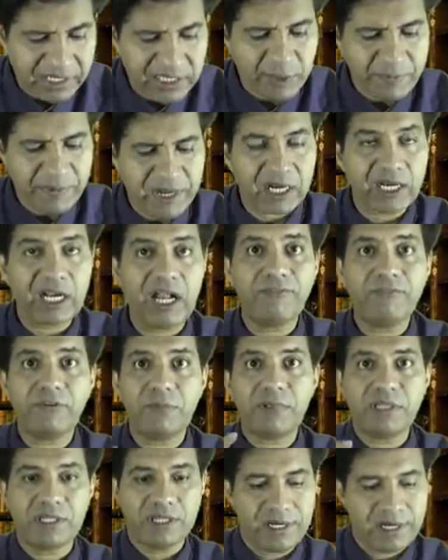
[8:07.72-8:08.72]
this paragraph
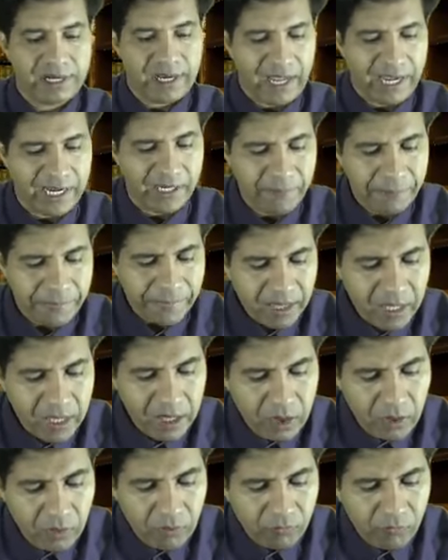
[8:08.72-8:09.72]
from 3rd line.
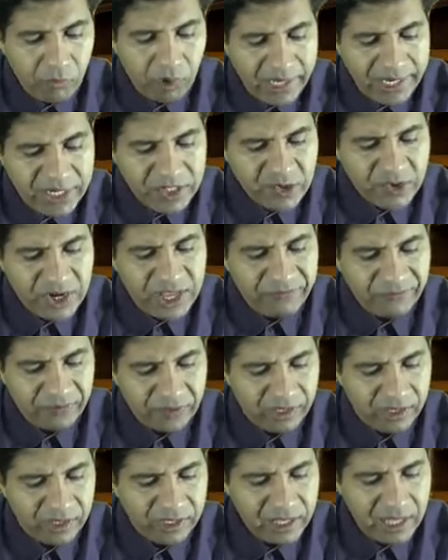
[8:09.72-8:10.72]
Voluntary
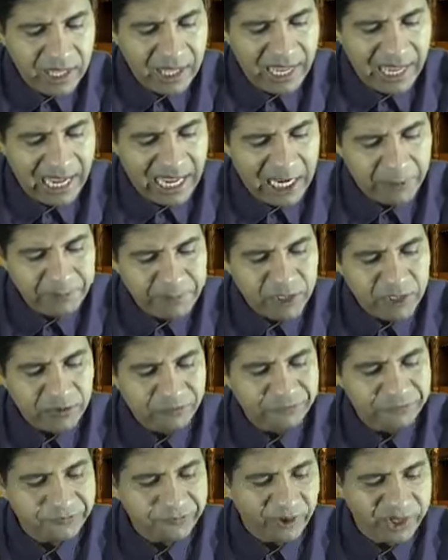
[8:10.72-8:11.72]
work helps
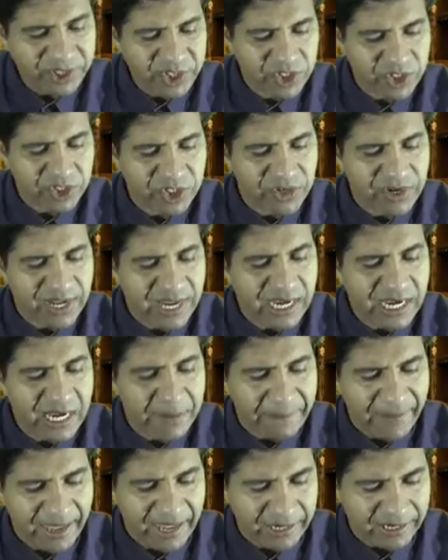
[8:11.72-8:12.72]
foster
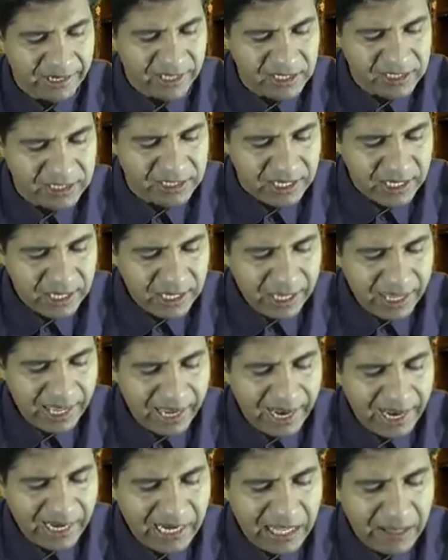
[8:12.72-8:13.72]
independence
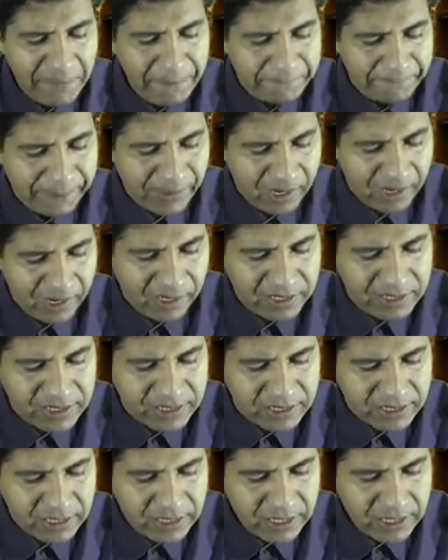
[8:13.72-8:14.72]
and
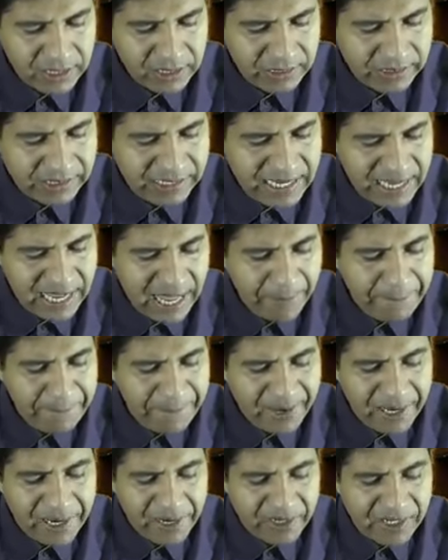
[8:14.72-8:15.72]
imparts the
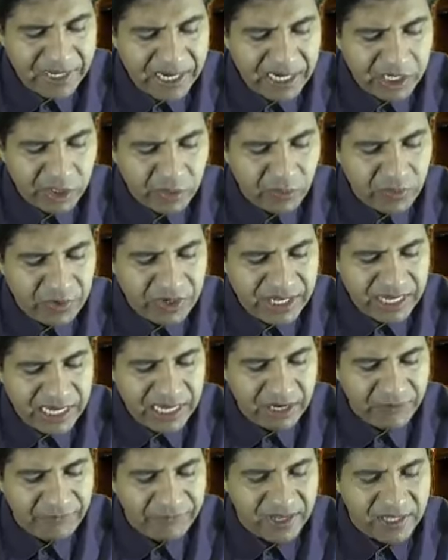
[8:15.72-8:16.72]
ability to
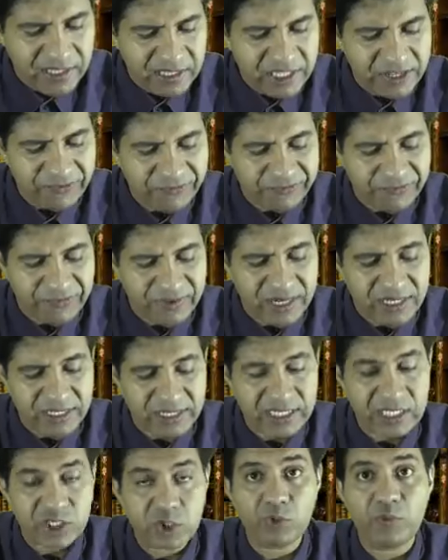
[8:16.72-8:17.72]
deal with different
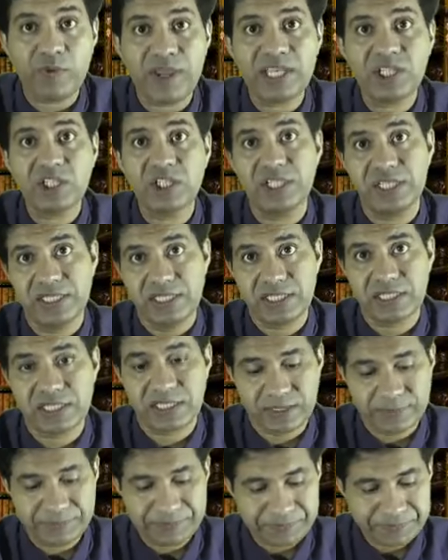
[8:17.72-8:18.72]

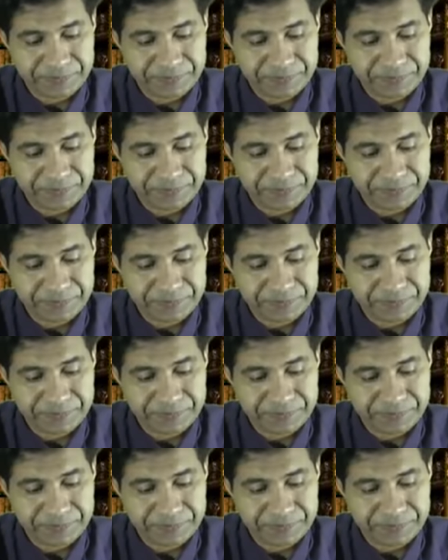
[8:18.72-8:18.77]
situations,